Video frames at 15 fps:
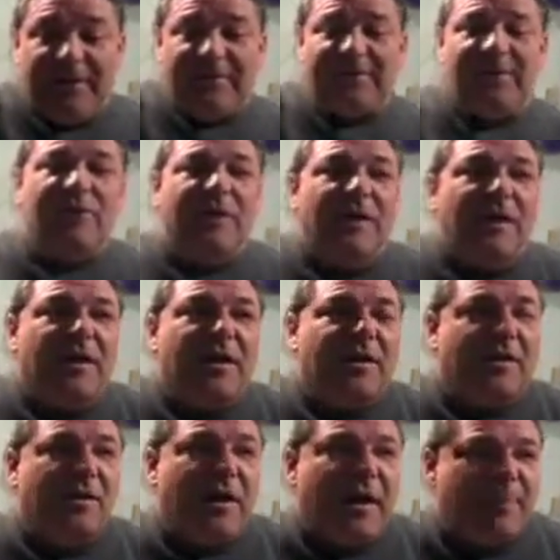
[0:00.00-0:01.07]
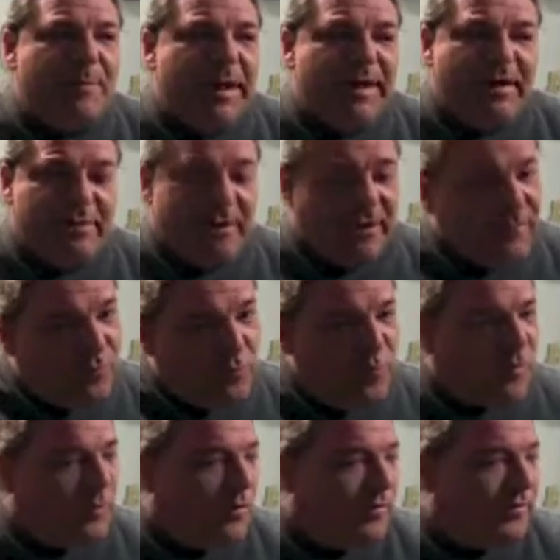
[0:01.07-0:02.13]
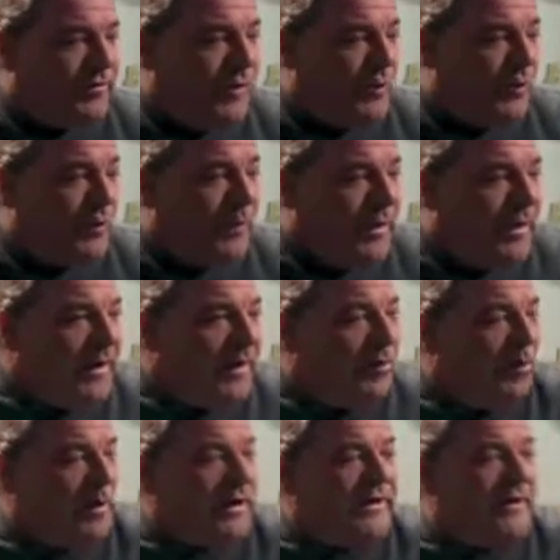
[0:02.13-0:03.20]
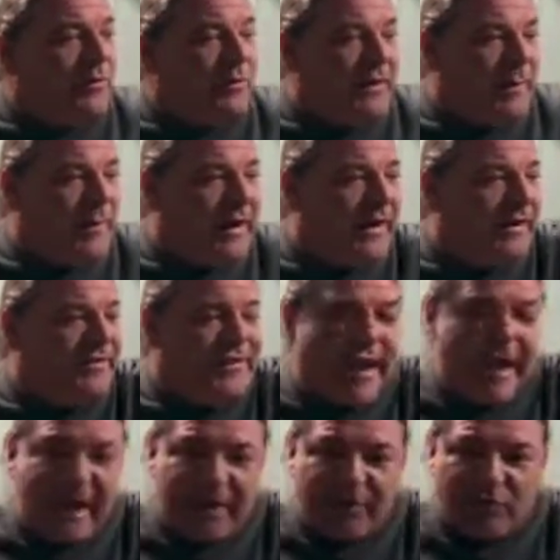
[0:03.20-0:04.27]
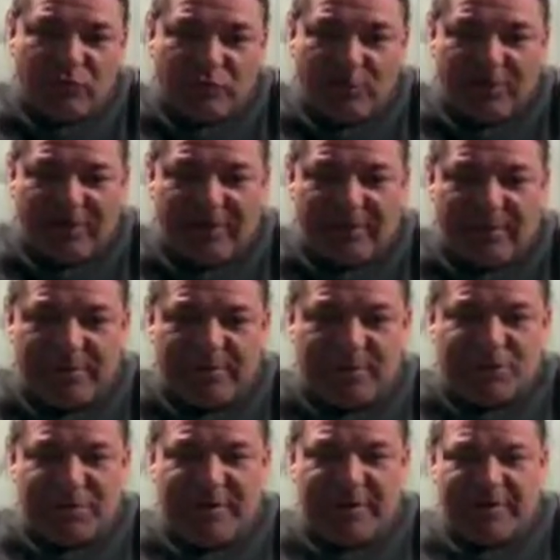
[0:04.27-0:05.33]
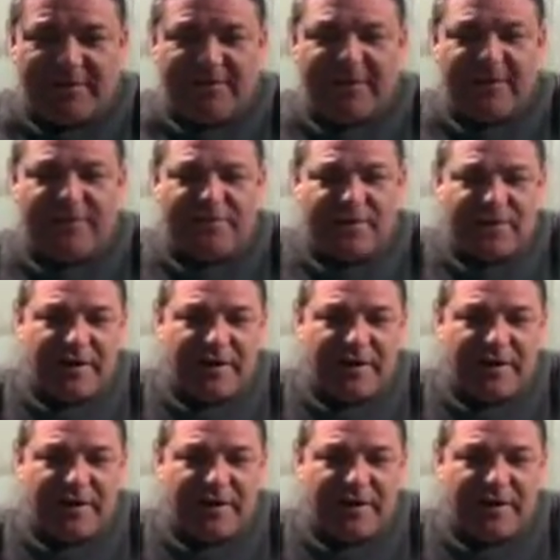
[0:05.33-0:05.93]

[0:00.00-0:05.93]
I made it affordable. So what I did was I made an exact replacement machine head set for every bass.